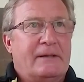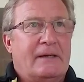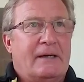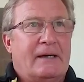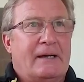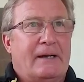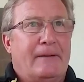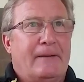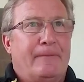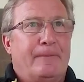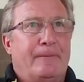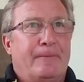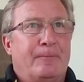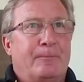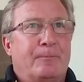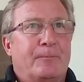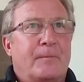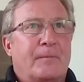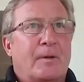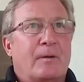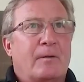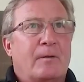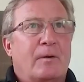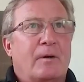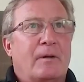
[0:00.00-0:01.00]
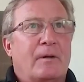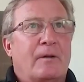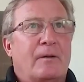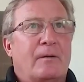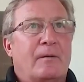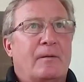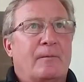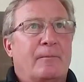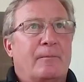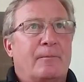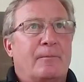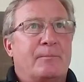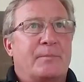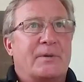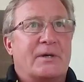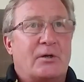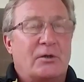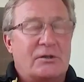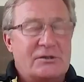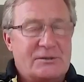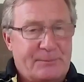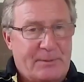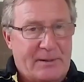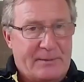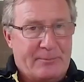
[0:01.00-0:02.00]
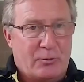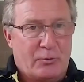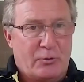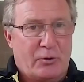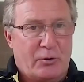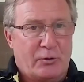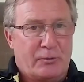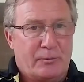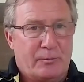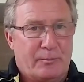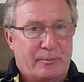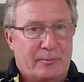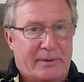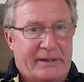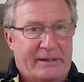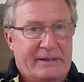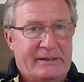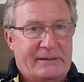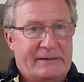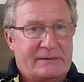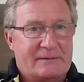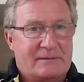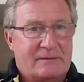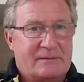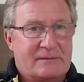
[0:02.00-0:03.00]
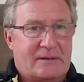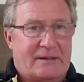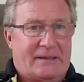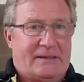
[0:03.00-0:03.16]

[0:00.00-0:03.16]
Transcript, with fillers: Um, because people couldn't meet,